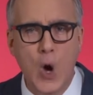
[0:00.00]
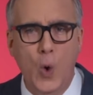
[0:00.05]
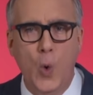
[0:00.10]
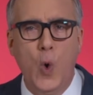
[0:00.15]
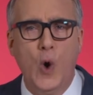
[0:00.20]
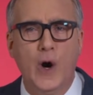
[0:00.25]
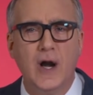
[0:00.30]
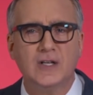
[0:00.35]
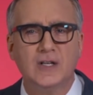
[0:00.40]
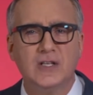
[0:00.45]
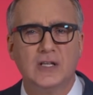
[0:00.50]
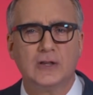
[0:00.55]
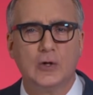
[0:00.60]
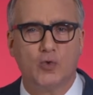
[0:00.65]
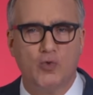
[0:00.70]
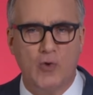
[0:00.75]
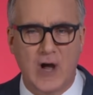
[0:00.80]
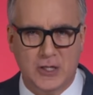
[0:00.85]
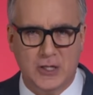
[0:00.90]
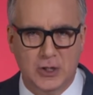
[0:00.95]
warnings that
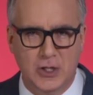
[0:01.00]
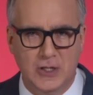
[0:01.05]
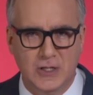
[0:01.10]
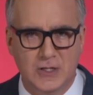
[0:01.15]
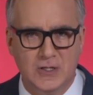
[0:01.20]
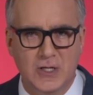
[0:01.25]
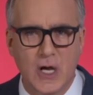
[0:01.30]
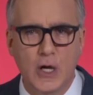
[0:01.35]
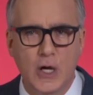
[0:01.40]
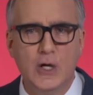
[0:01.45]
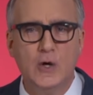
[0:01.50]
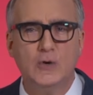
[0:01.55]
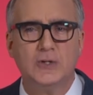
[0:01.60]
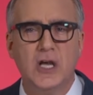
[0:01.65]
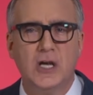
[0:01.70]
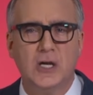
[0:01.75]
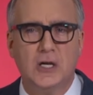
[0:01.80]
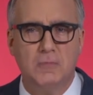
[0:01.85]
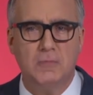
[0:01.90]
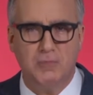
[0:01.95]
the Russians,
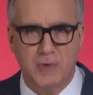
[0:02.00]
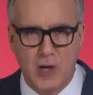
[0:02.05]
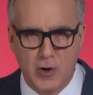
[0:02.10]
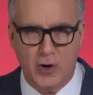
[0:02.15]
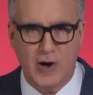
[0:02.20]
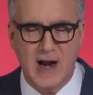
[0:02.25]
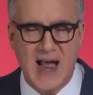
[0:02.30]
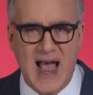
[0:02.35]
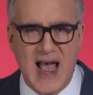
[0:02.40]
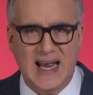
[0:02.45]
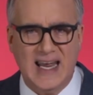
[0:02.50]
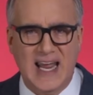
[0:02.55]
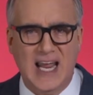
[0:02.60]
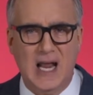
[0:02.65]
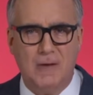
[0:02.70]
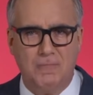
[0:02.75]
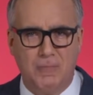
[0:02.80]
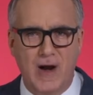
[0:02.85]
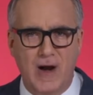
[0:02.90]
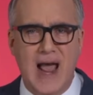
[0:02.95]
using computer
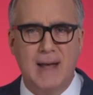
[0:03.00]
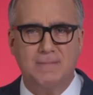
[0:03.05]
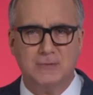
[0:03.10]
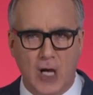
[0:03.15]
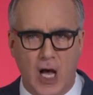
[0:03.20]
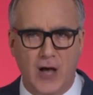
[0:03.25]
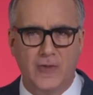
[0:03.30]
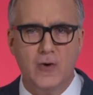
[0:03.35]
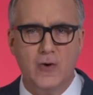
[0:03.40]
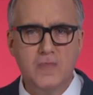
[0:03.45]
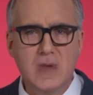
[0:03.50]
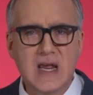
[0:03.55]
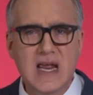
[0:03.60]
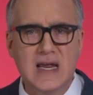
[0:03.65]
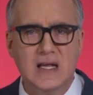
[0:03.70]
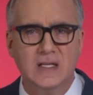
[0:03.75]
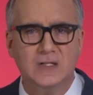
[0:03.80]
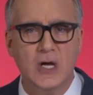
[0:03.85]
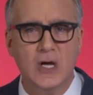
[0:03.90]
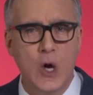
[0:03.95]
hacking and perhaps other
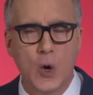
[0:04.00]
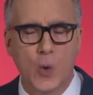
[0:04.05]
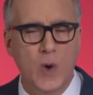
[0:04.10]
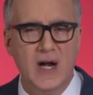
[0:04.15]
means,